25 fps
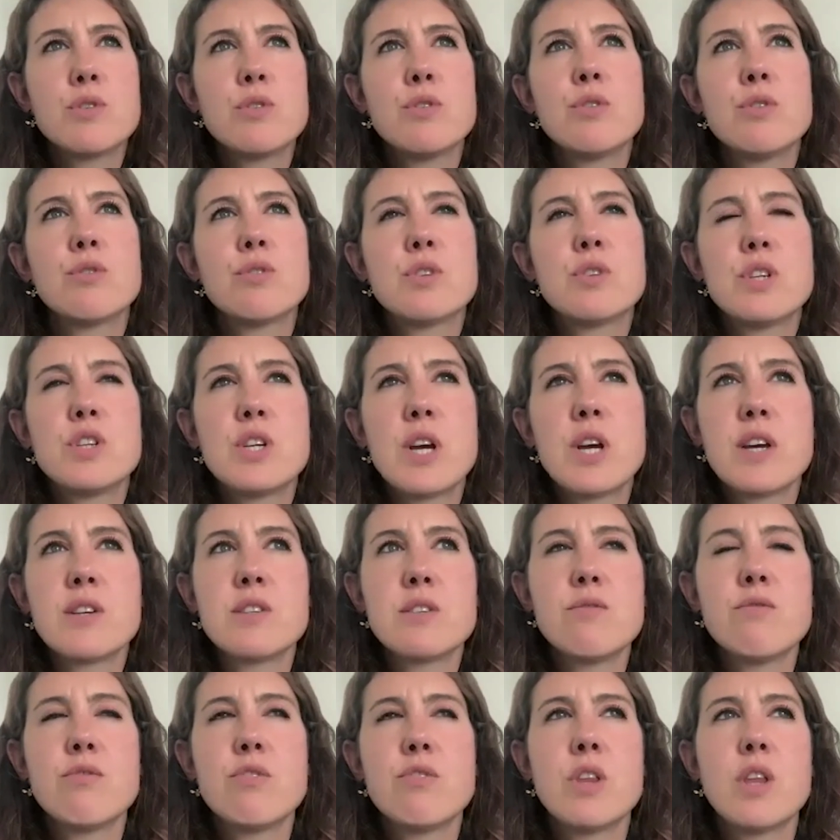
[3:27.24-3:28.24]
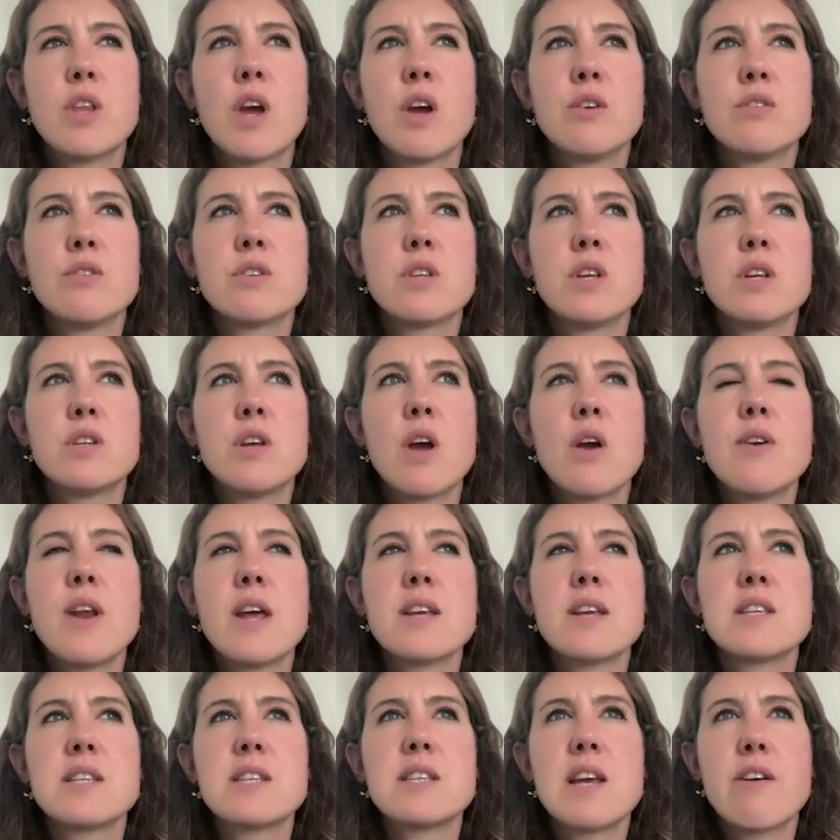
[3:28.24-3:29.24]
your suggestion for those that don't
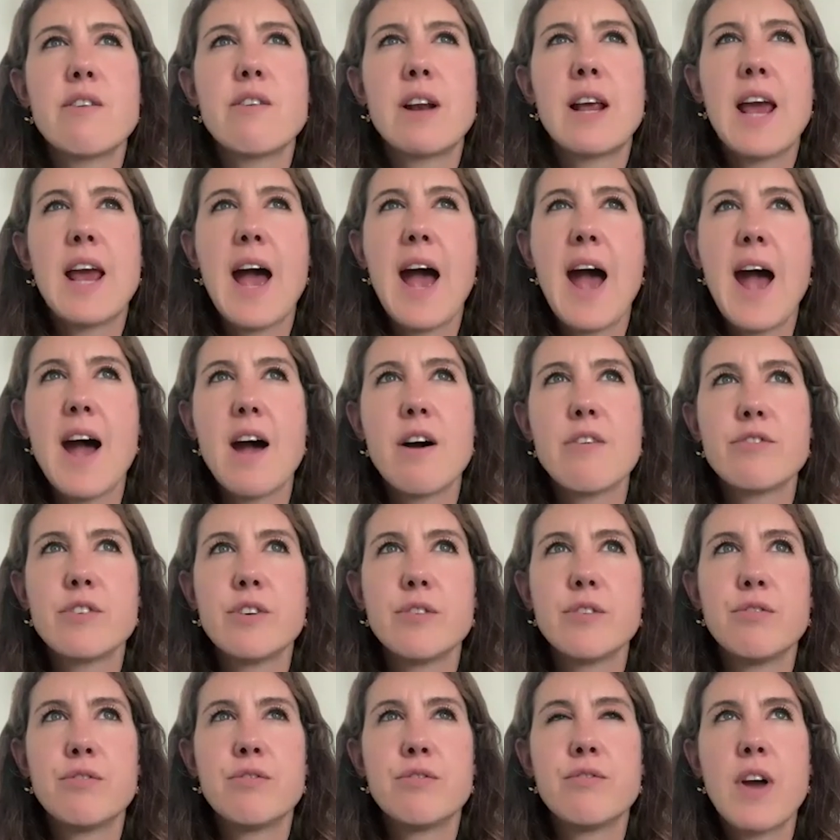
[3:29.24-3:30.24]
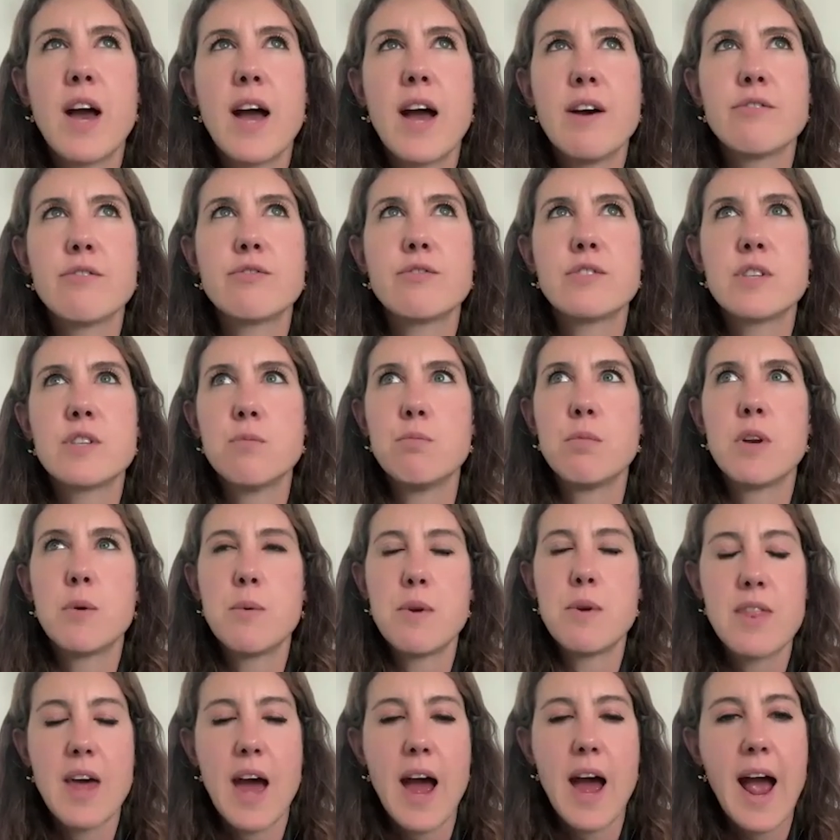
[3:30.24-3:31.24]
necessarily have somebody
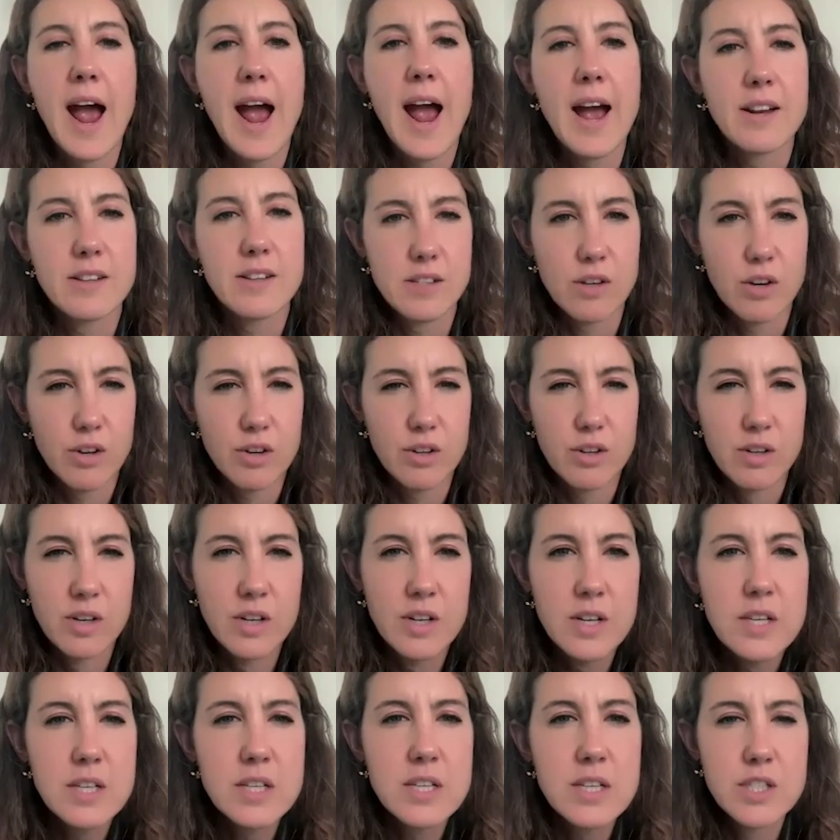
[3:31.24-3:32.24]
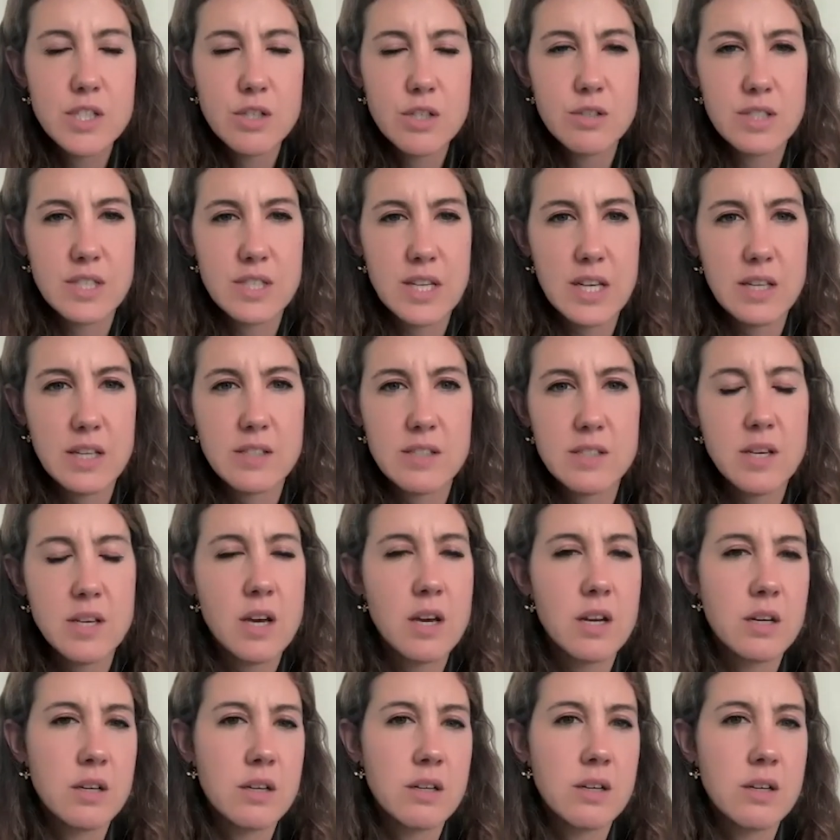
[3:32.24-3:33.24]
with that hat on? Do you see
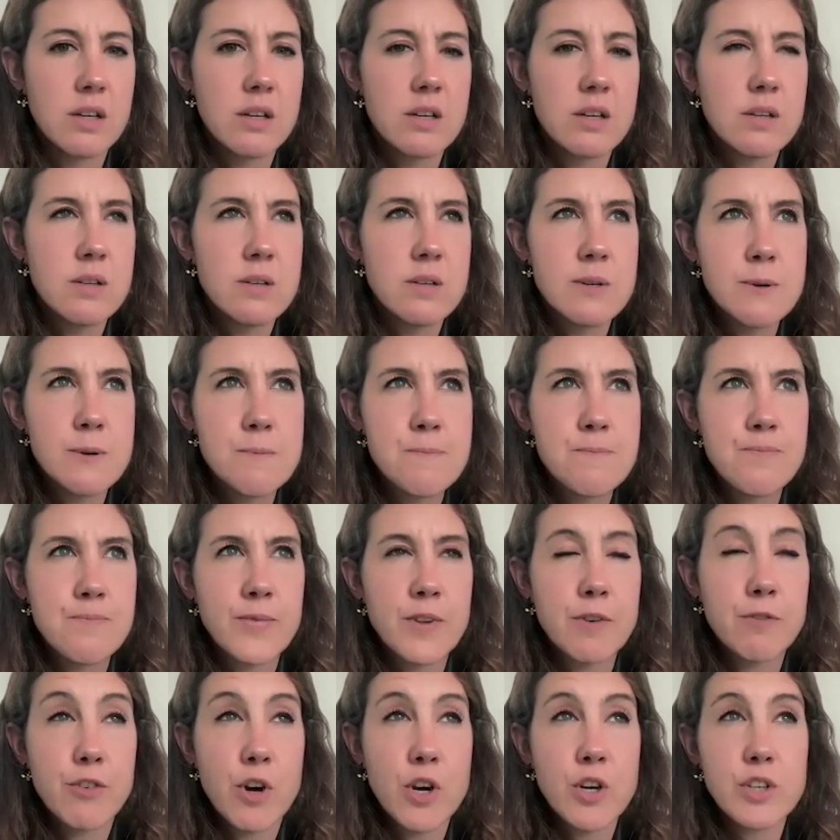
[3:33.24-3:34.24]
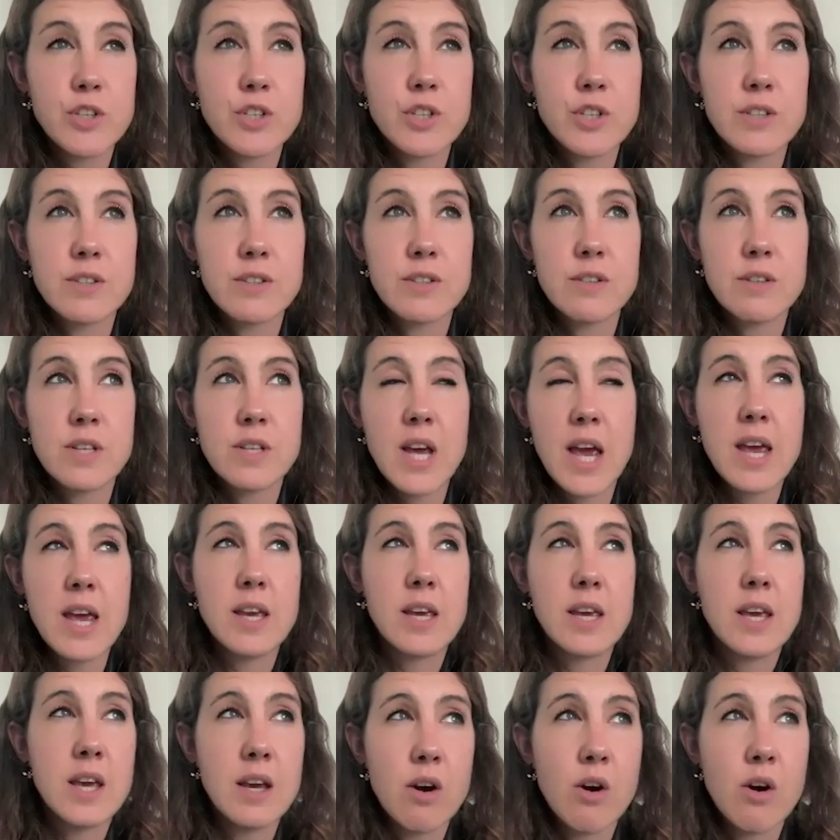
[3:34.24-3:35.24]
certain functions
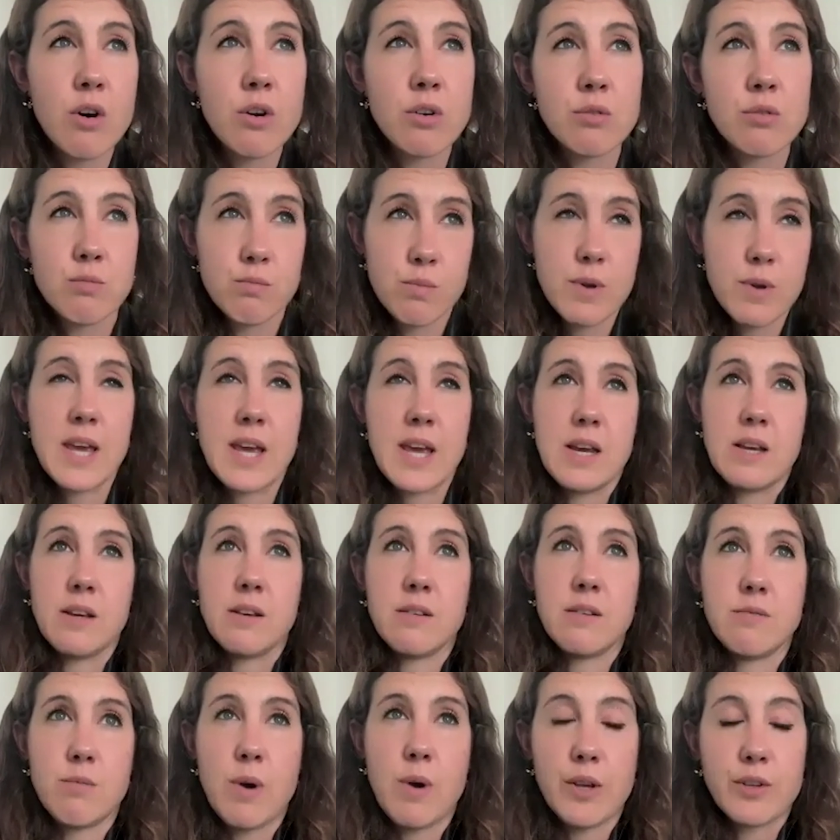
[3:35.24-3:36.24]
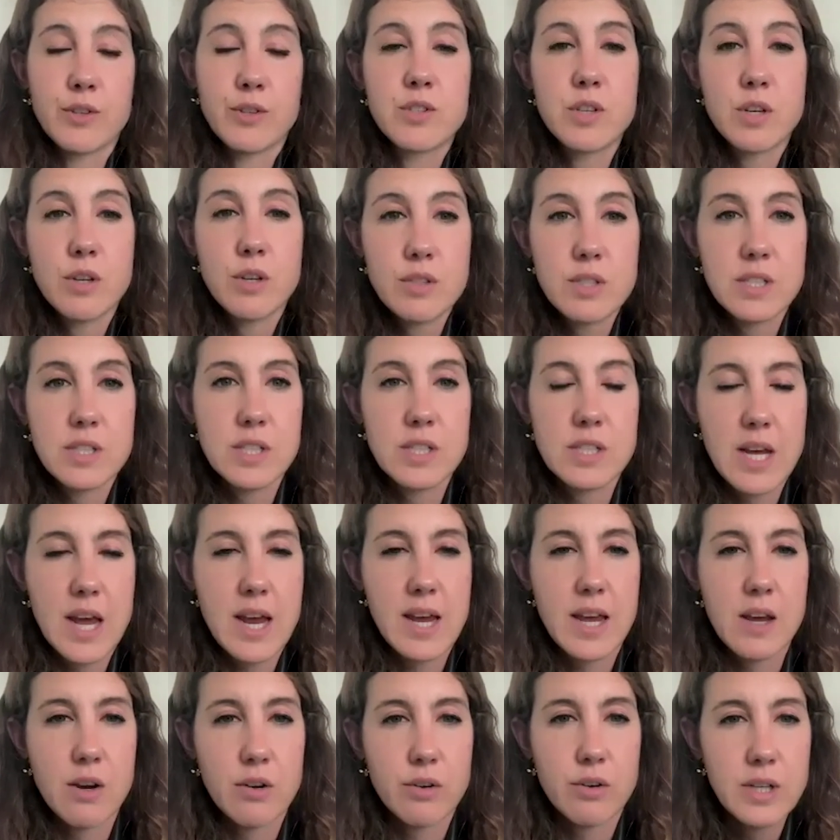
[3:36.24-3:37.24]
taking on or being well suited to
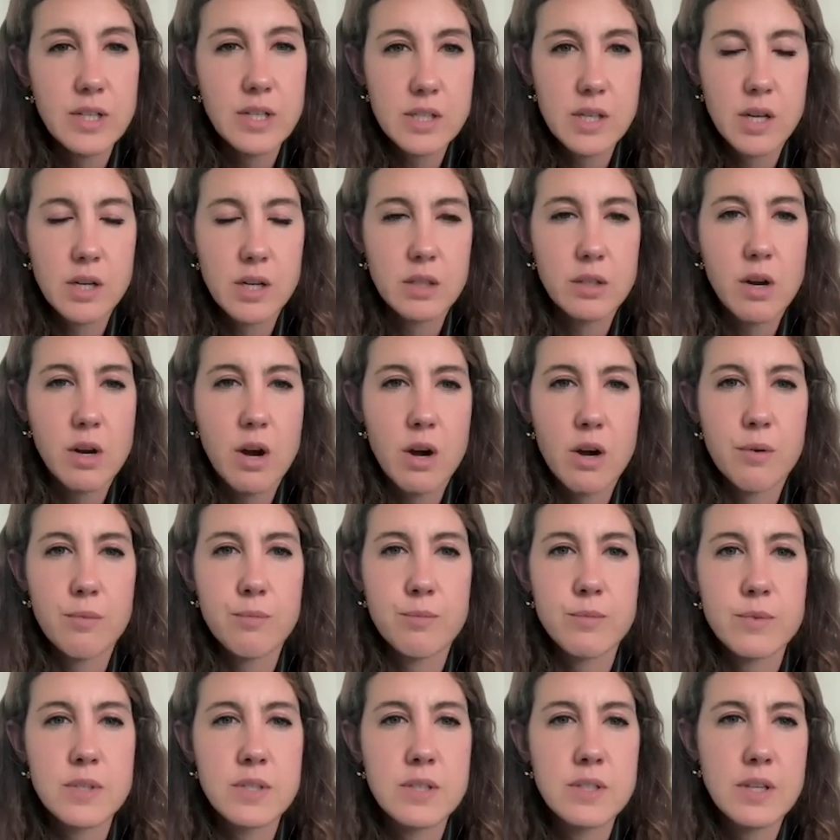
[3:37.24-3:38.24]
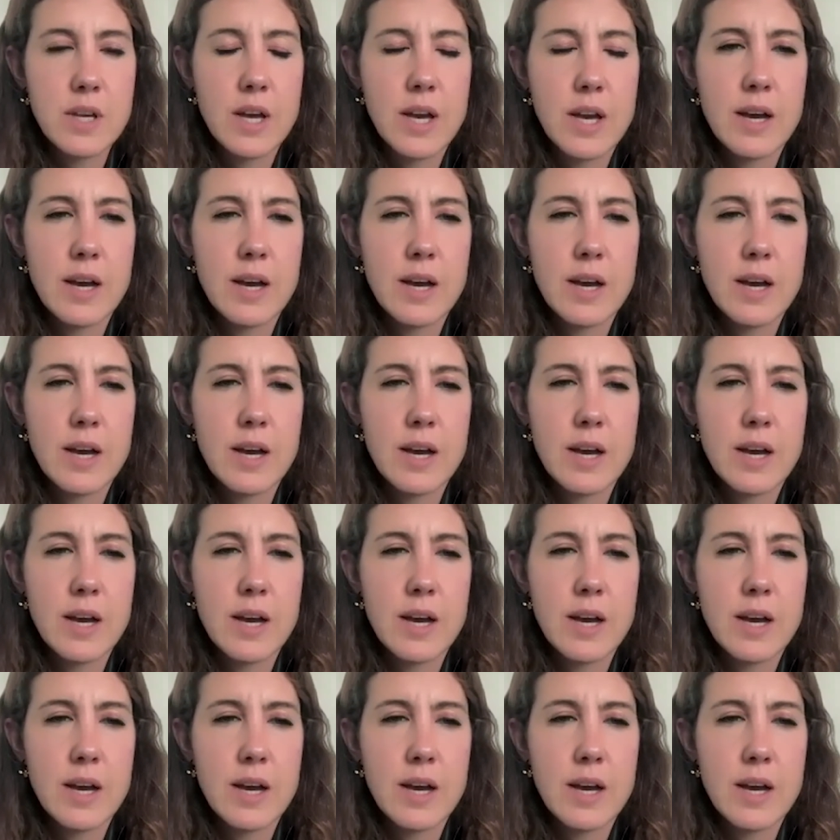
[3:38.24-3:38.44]
taking on internal comms?